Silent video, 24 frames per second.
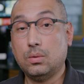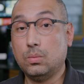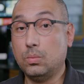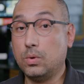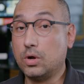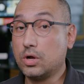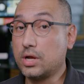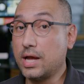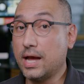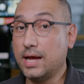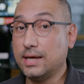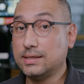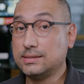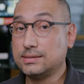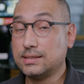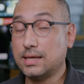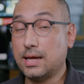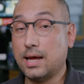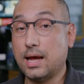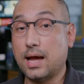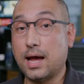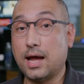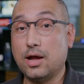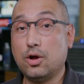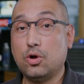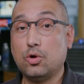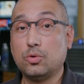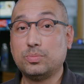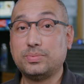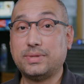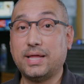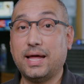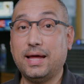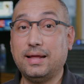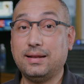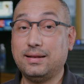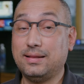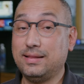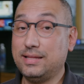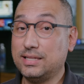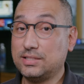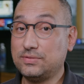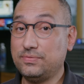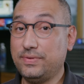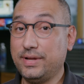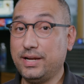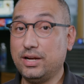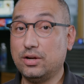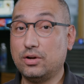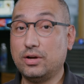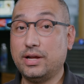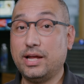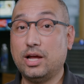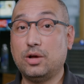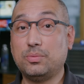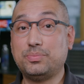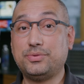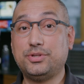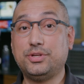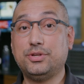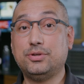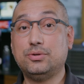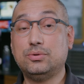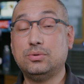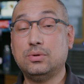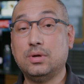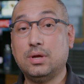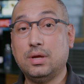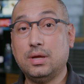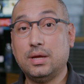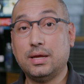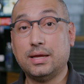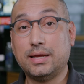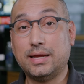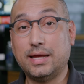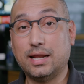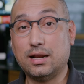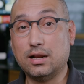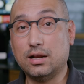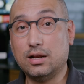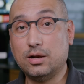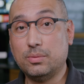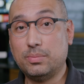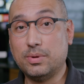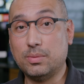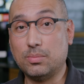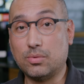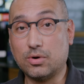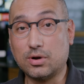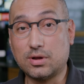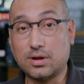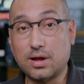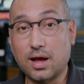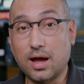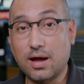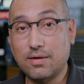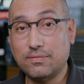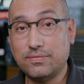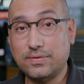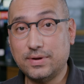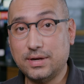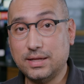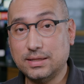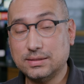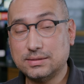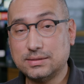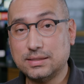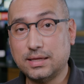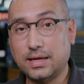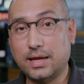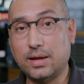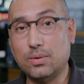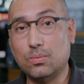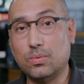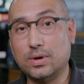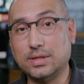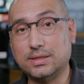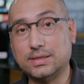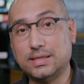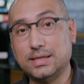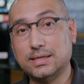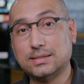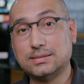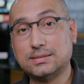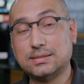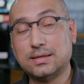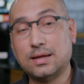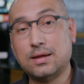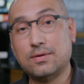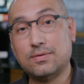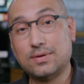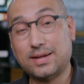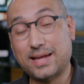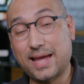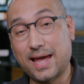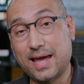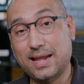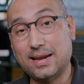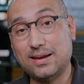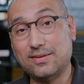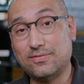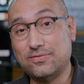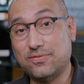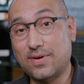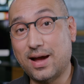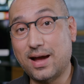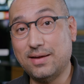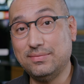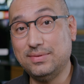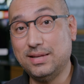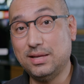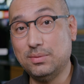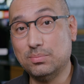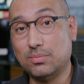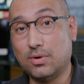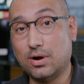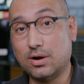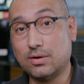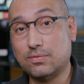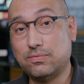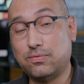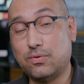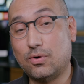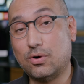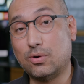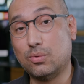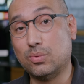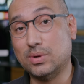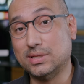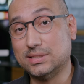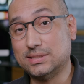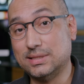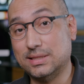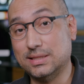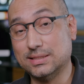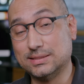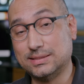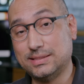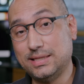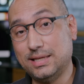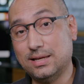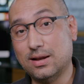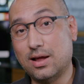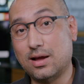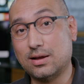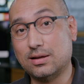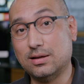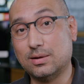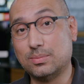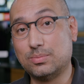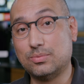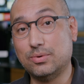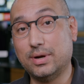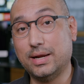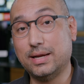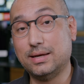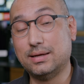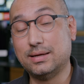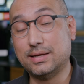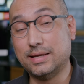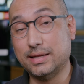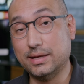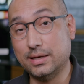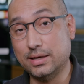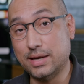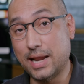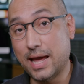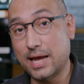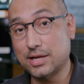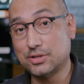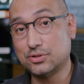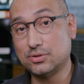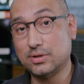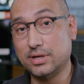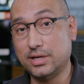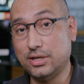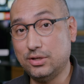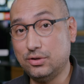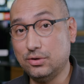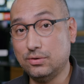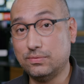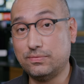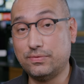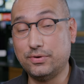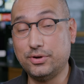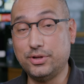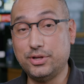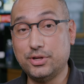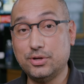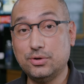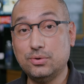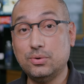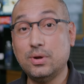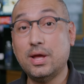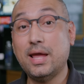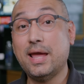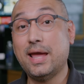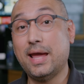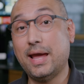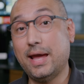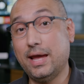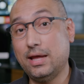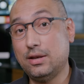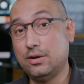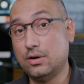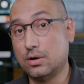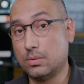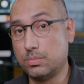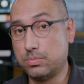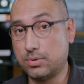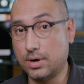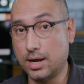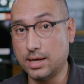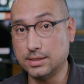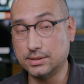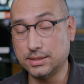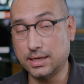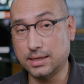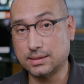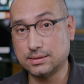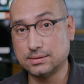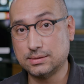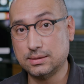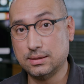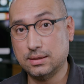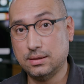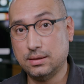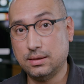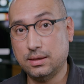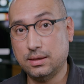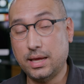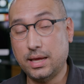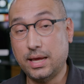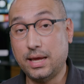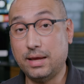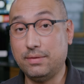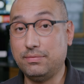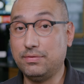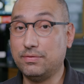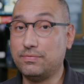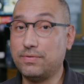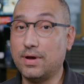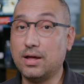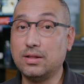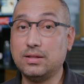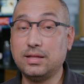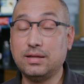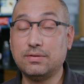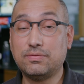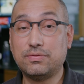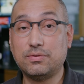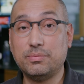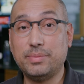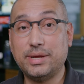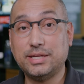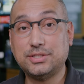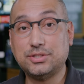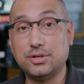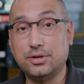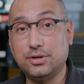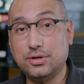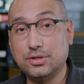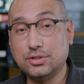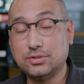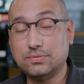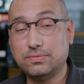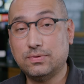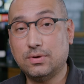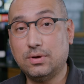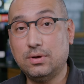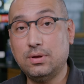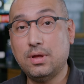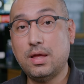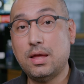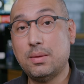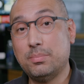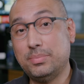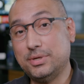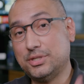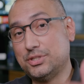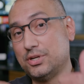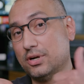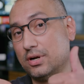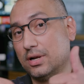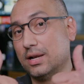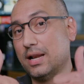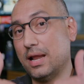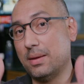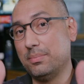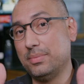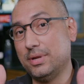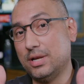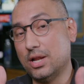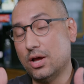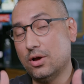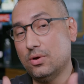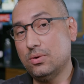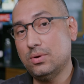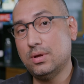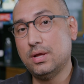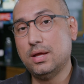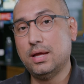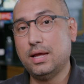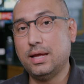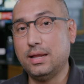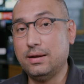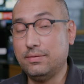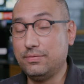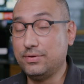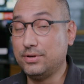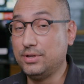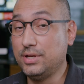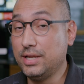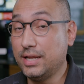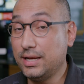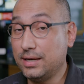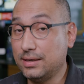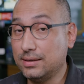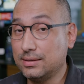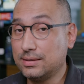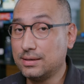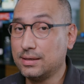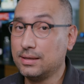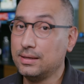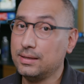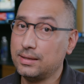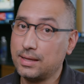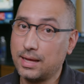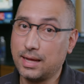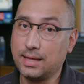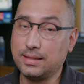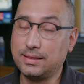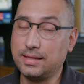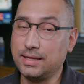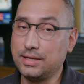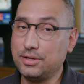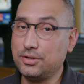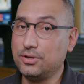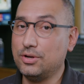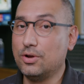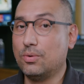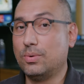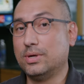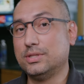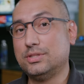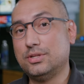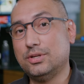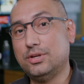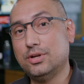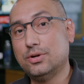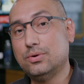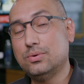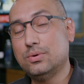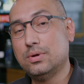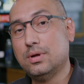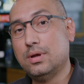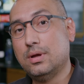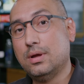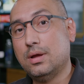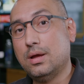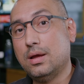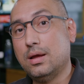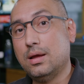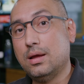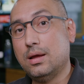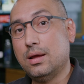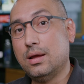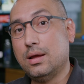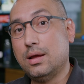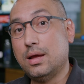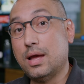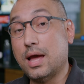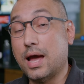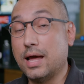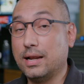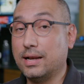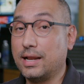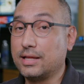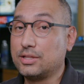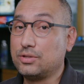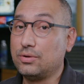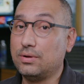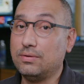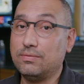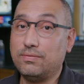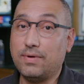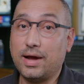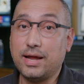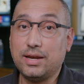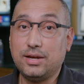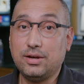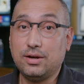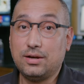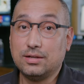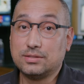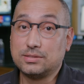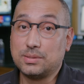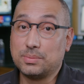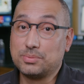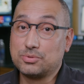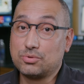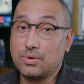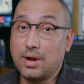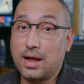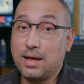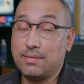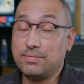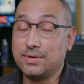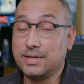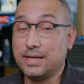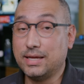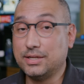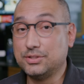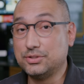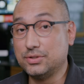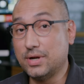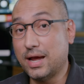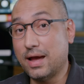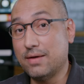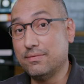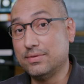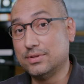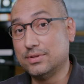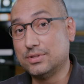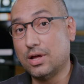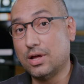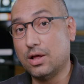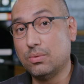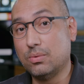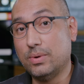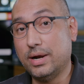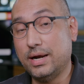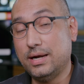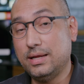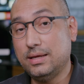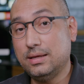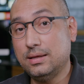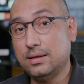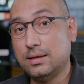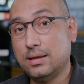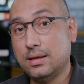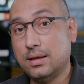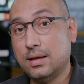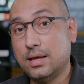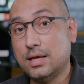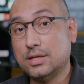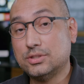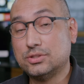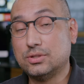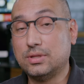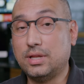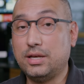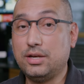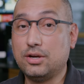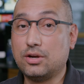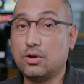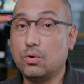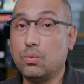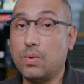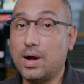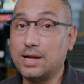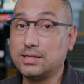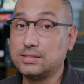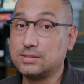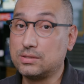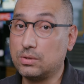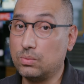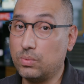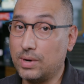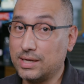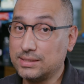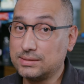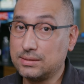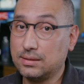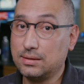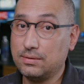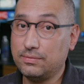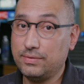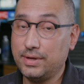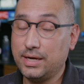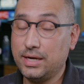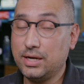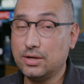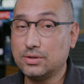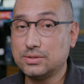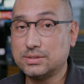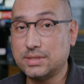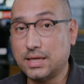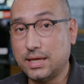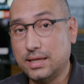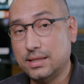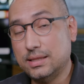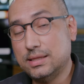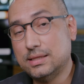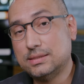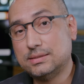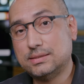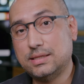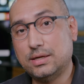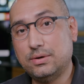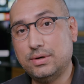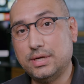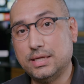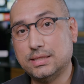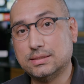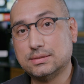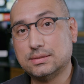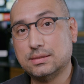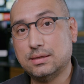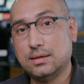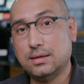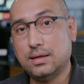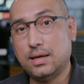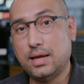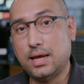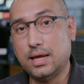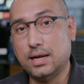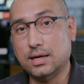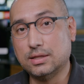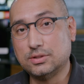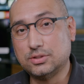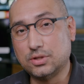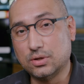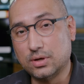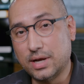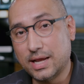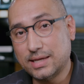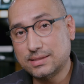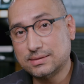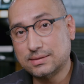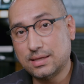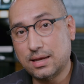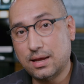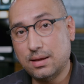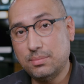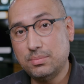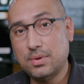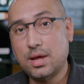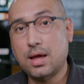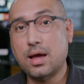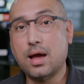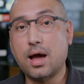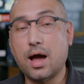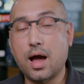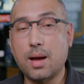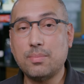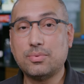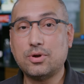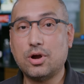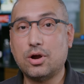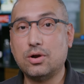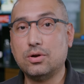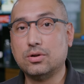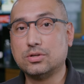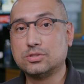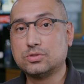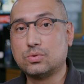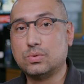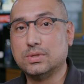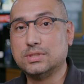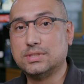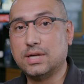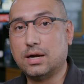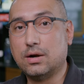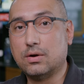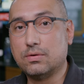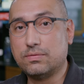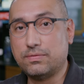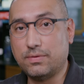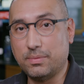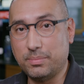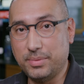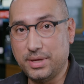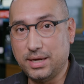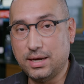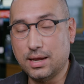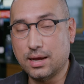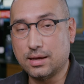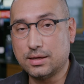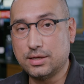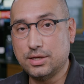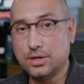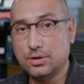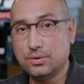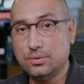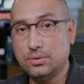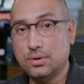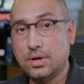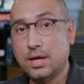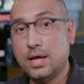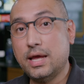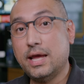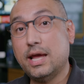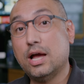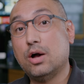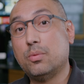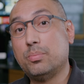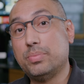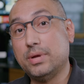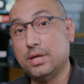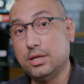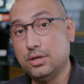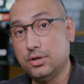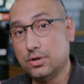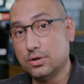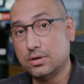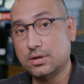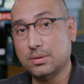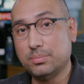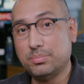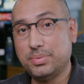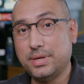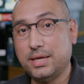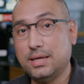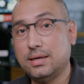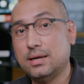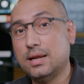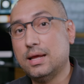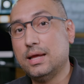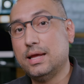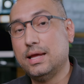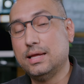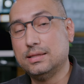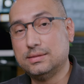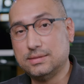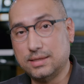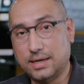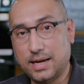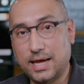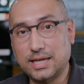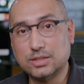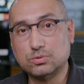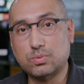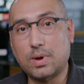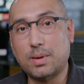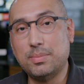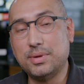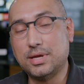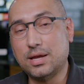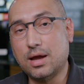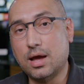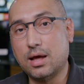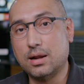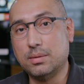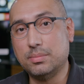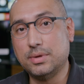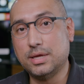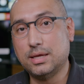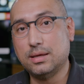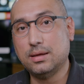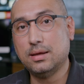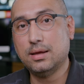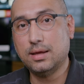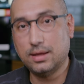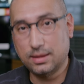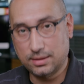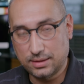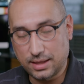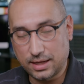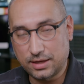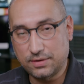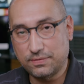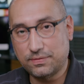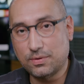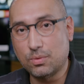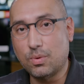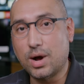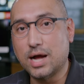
Well guys, I hope that this video helped you get a little bit more confidence in what this Canon 5D Mark IV with the C-Log upgrade can actually do for you and your projects. If you found the information useful, be sure to let me know. And if you didn't, I think you know what to do. I'd like to invite you to subscribe in case you haven't already so that you can watch the rest of the videos in this series. And until next time, I'm Carlos Quintero from Media on Q, helping you compete in today's web economy. Thank you for